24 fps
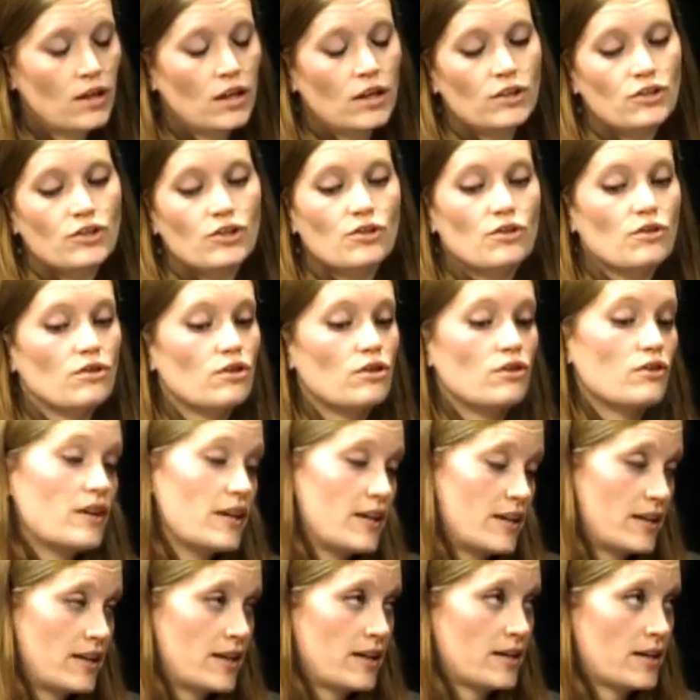So you,
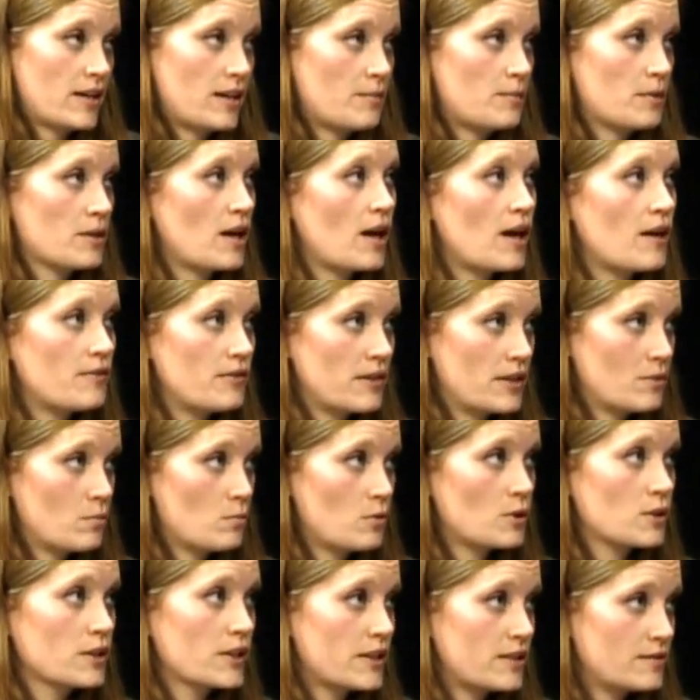can't get a cup of coffee in
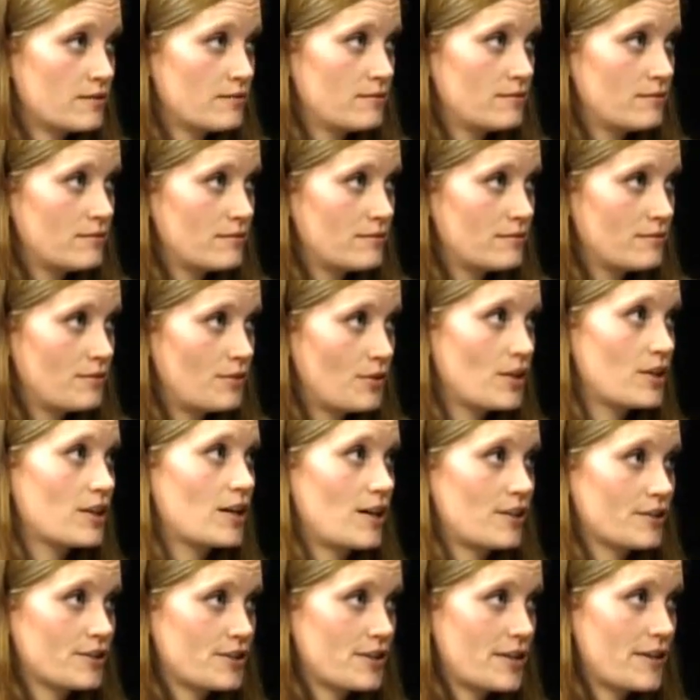Portland for
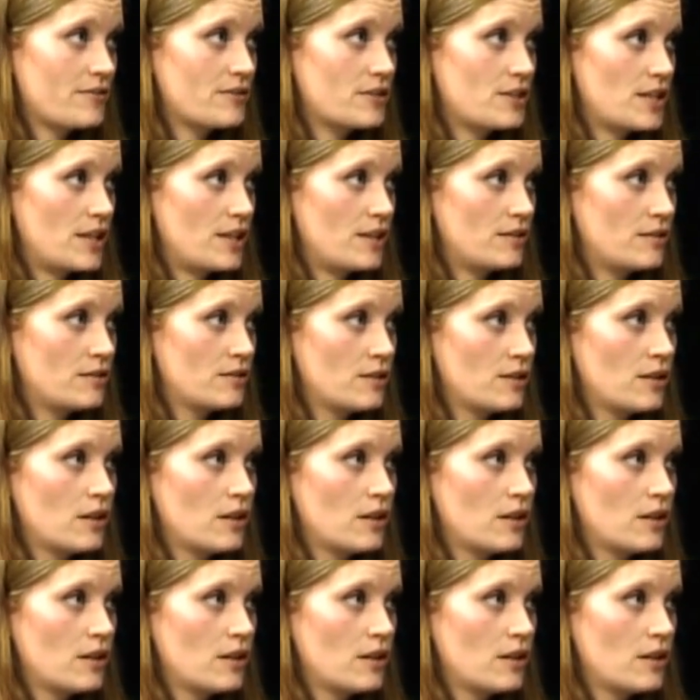$1.17.